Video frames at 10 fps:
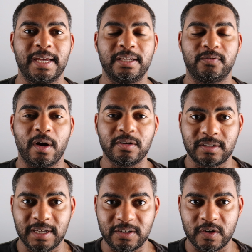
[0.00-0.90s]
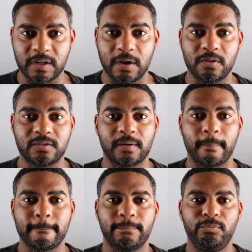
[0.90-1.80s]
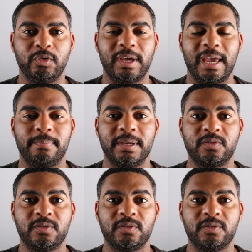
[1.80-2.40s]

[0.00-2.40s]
As far as teaching goes, you can be